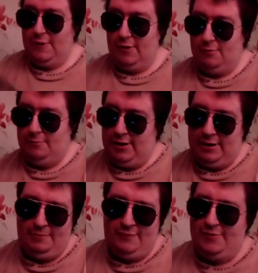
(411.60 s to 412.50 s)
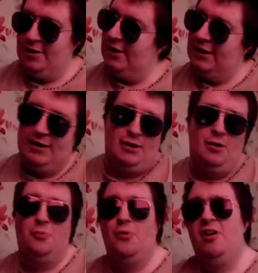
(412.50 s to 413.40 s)
I think he should be on an
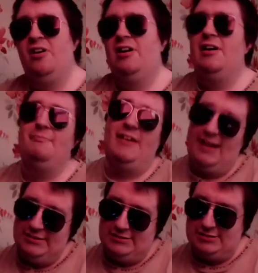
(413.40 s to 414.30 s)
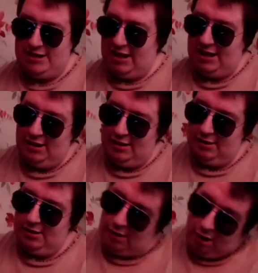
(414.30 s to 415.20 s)
audition. And now he's just singing as well.
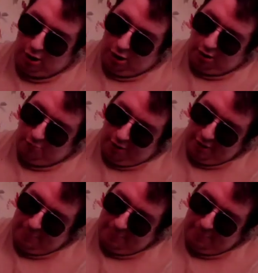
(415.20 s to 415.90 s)
Right at the start.